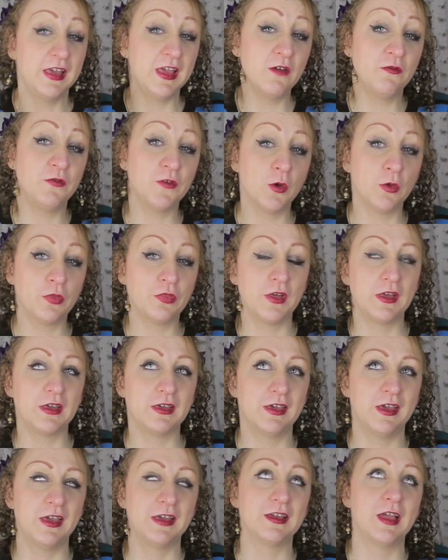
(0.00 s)
If you're
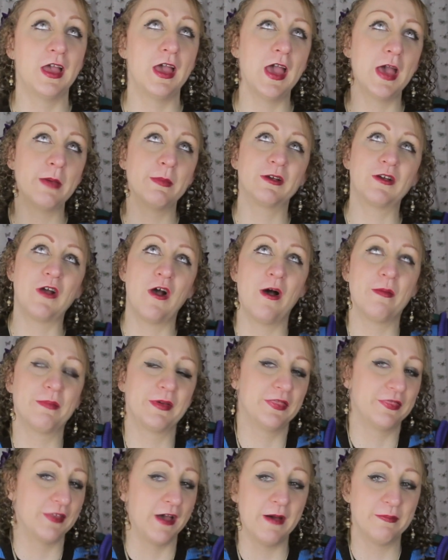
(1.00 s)
thinking Emma can't
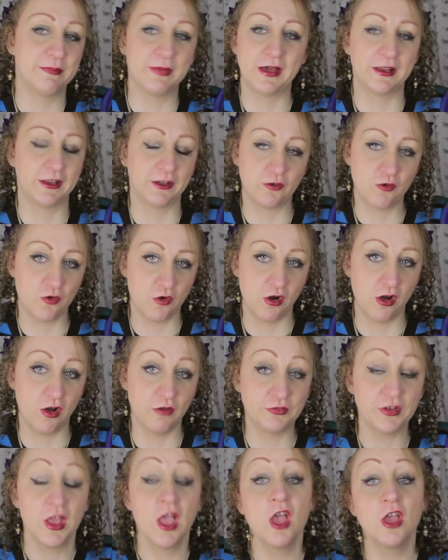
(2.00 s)
be that bad at
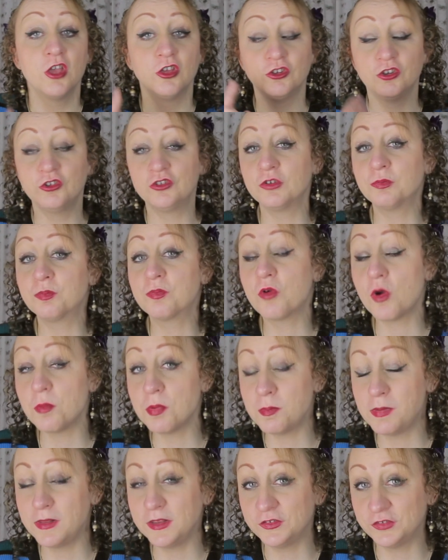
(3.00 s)
craft, you should
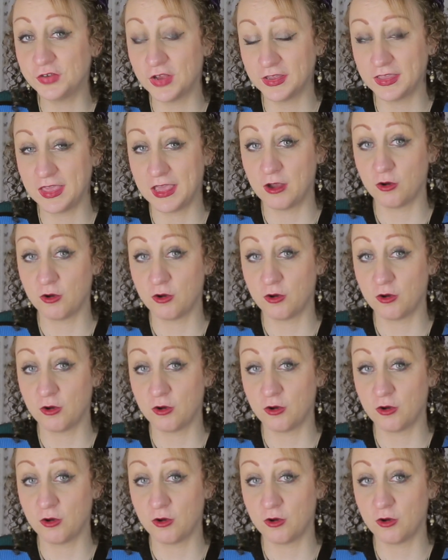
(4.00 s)
probably check